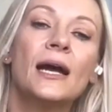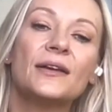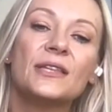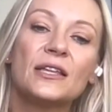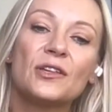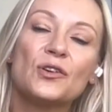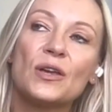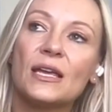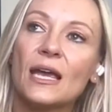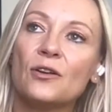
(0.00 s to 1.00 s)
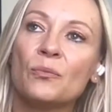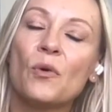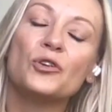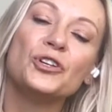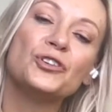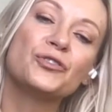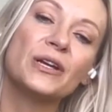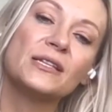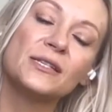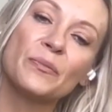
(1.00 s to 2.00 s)
I think that you can get more
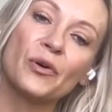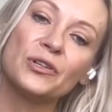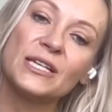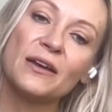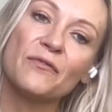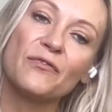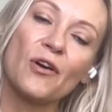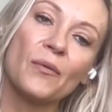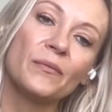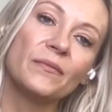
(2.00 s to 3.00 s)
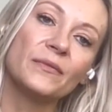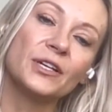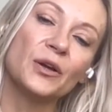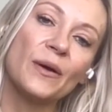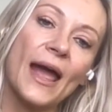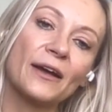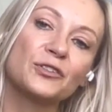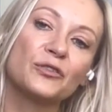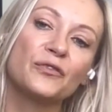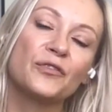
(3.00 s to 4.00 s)
nutrients and protein from,
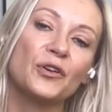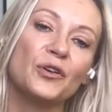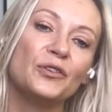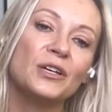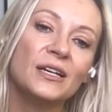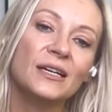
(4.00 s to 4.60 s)
actual food.